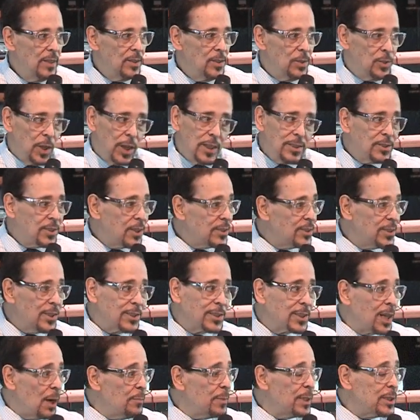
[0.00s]
Jesus
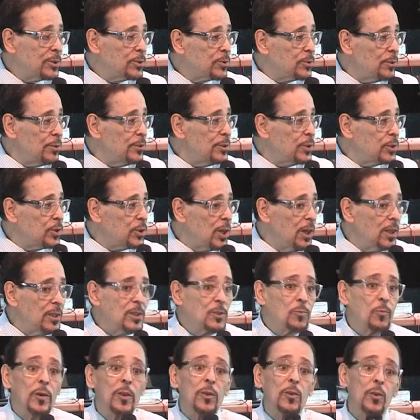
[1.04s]
is coming soon,
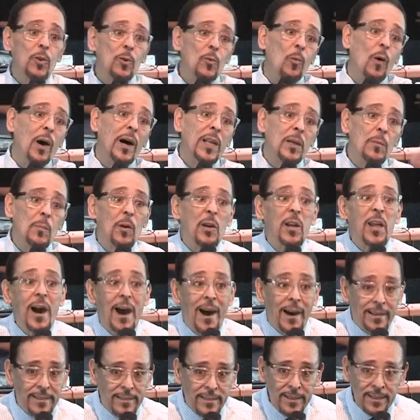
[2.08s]
church, whether you want him or
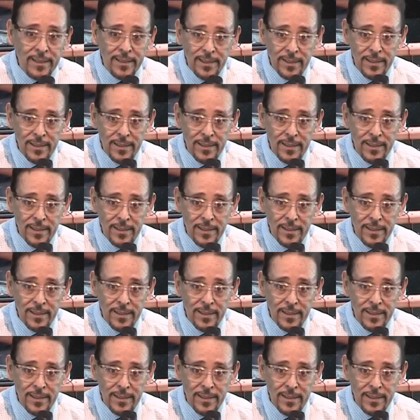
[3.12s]
not.